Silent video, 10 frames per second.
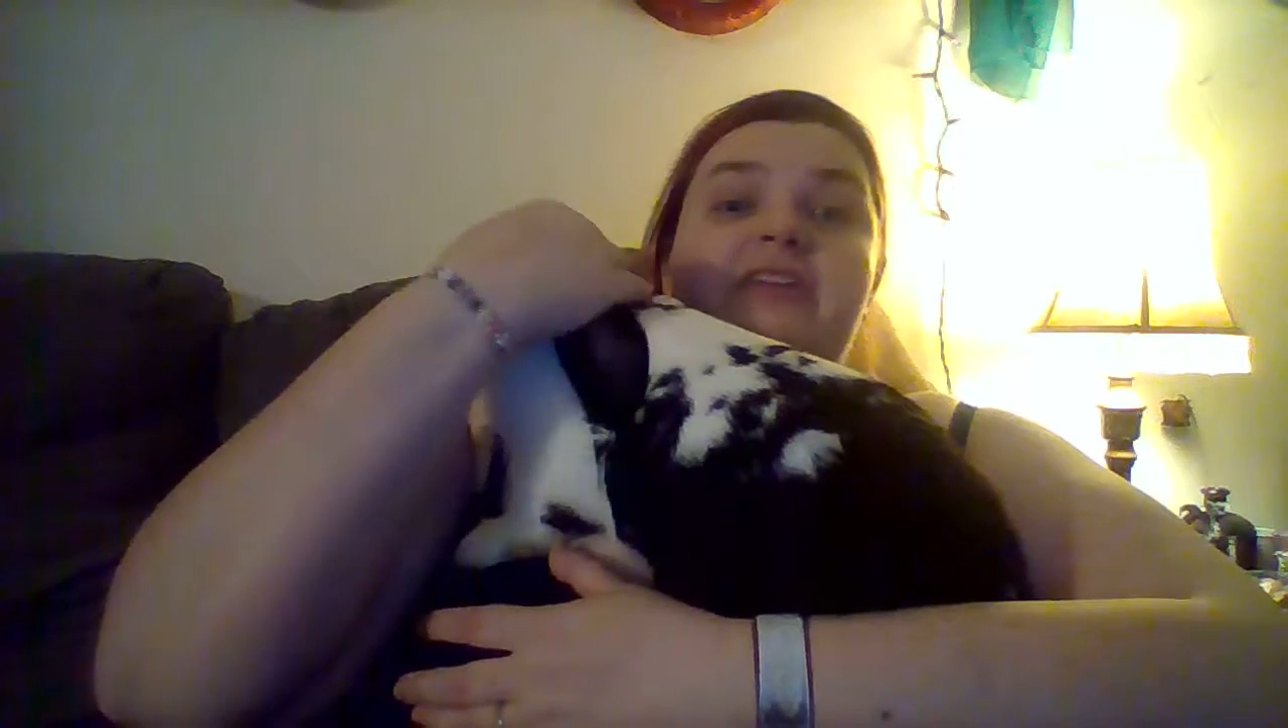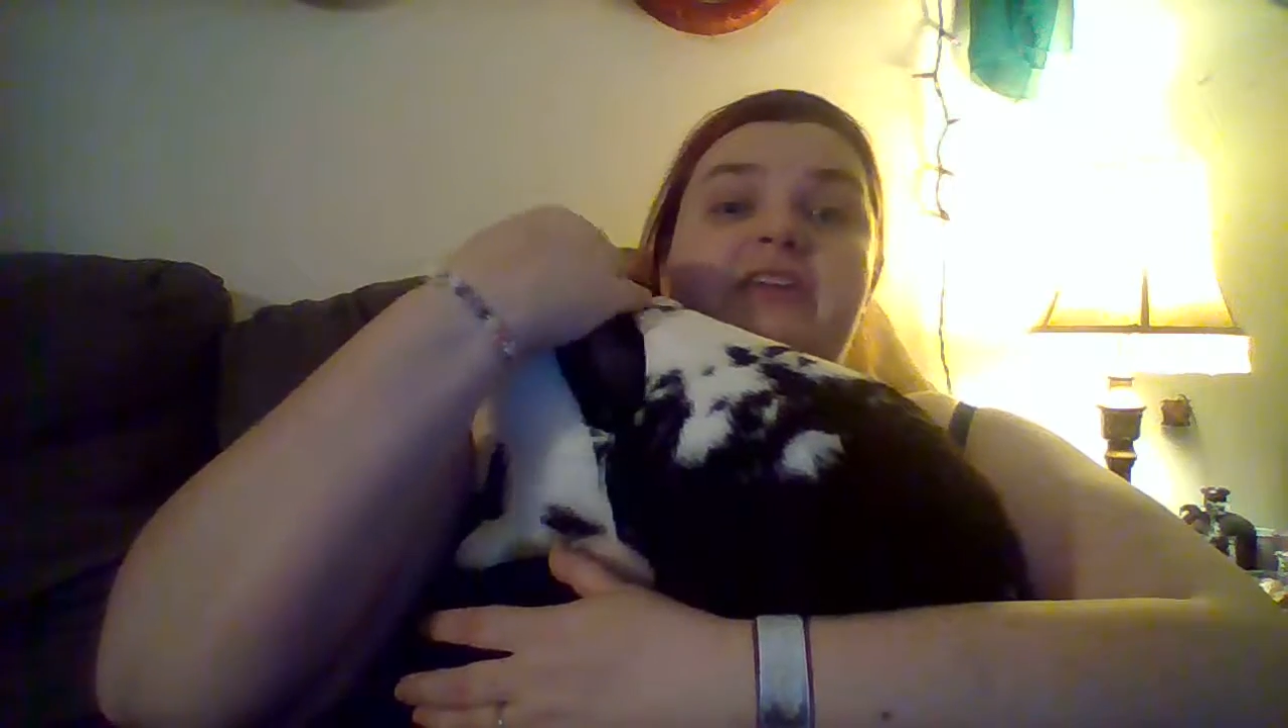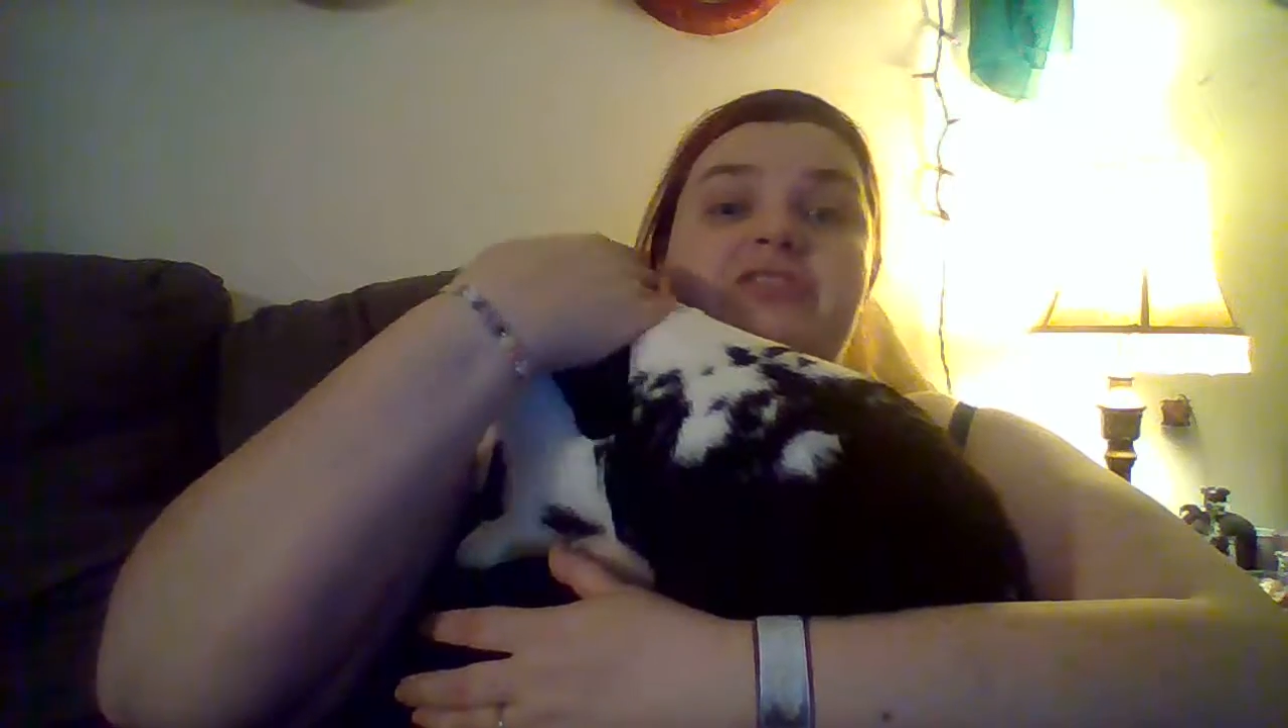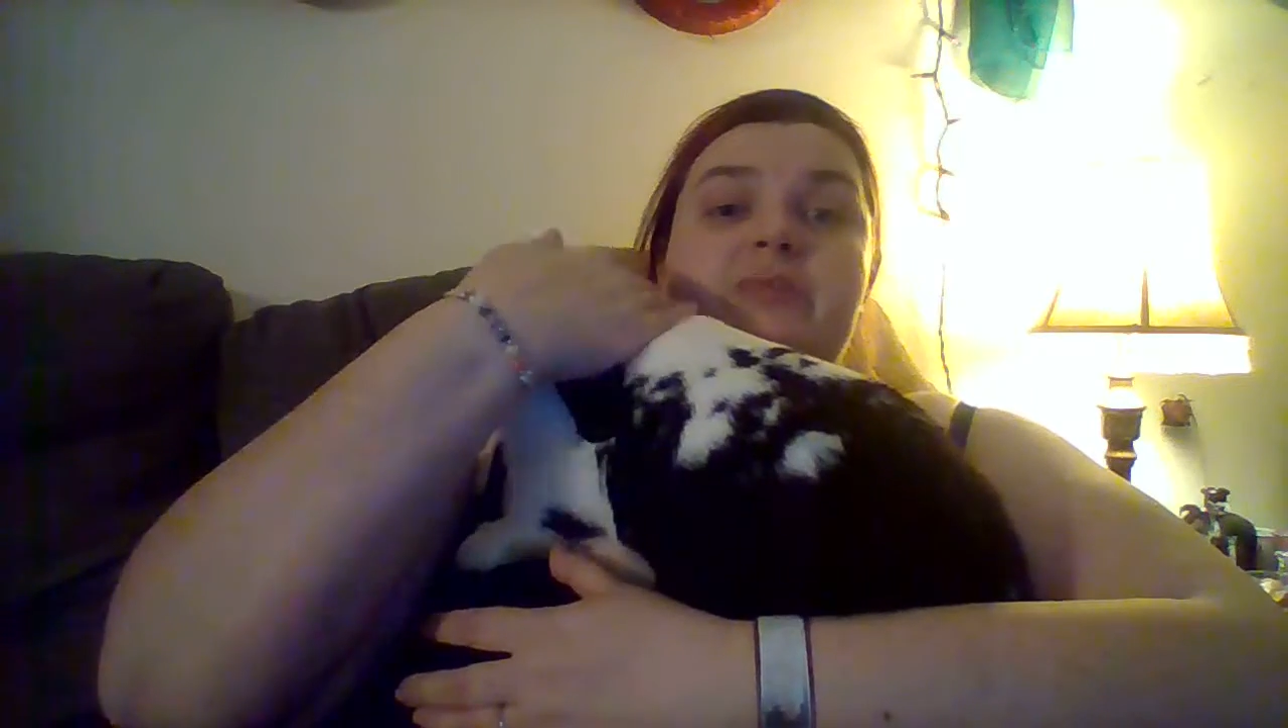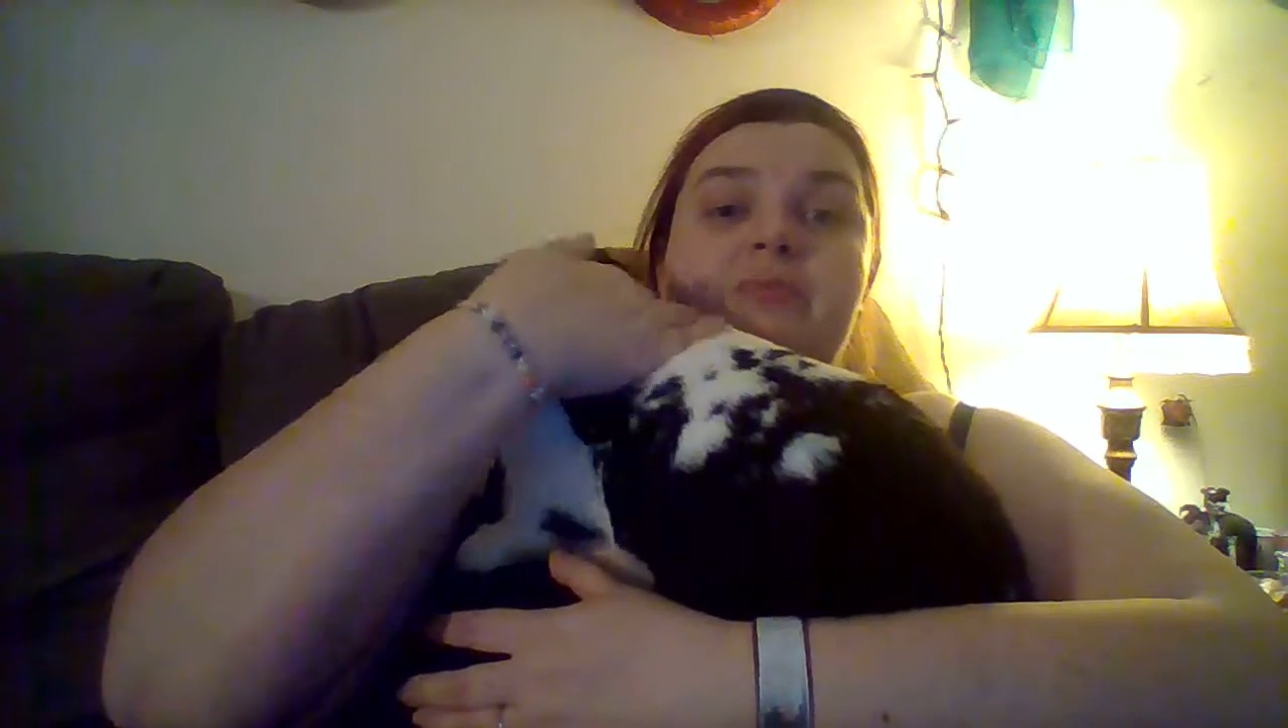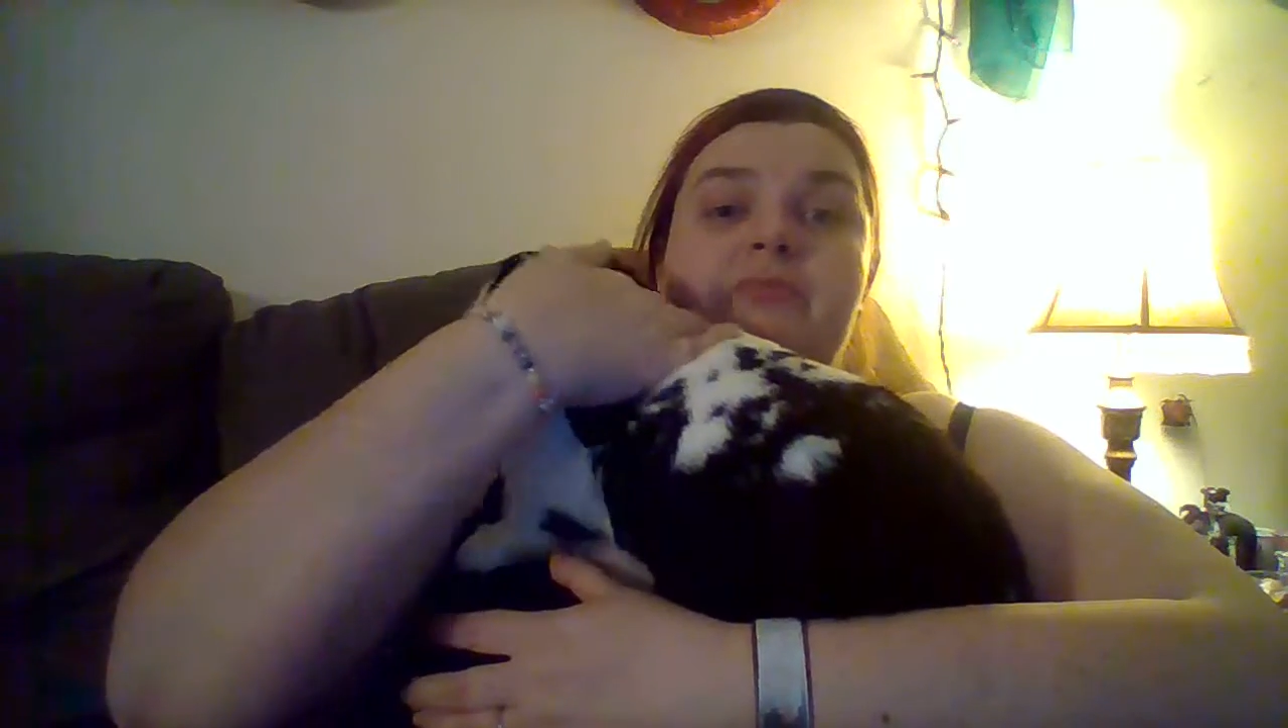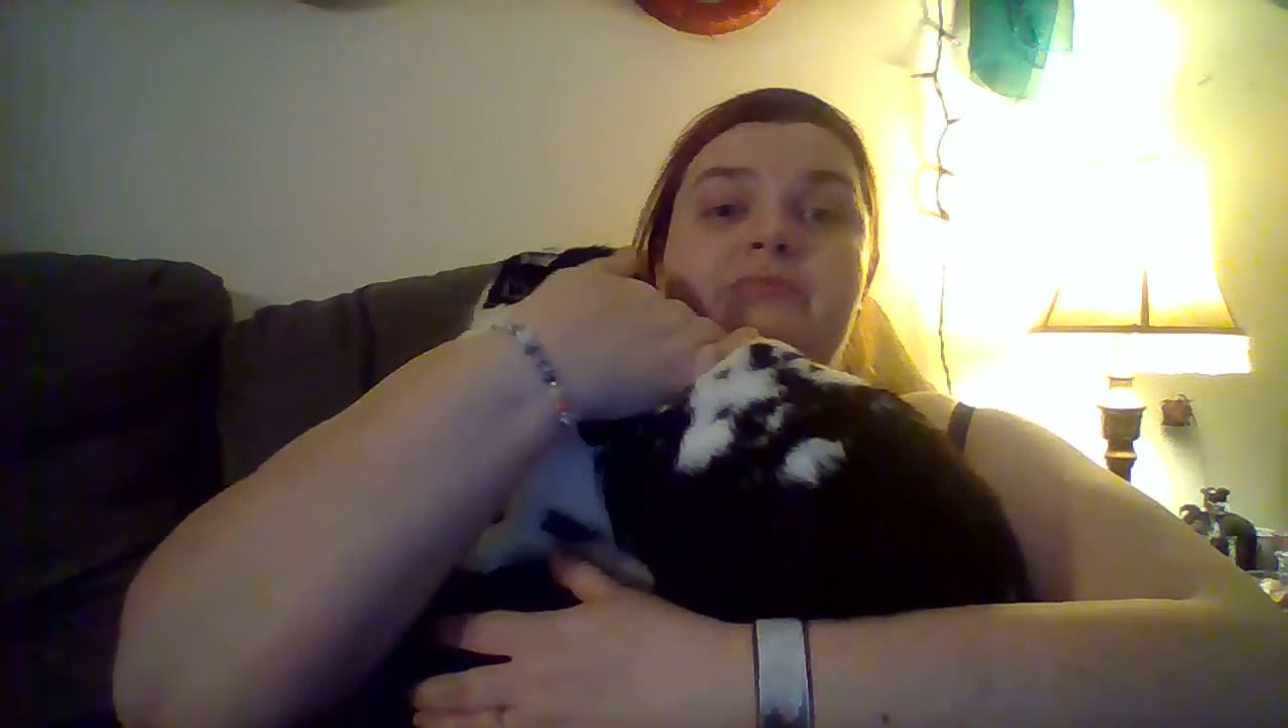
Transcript: attention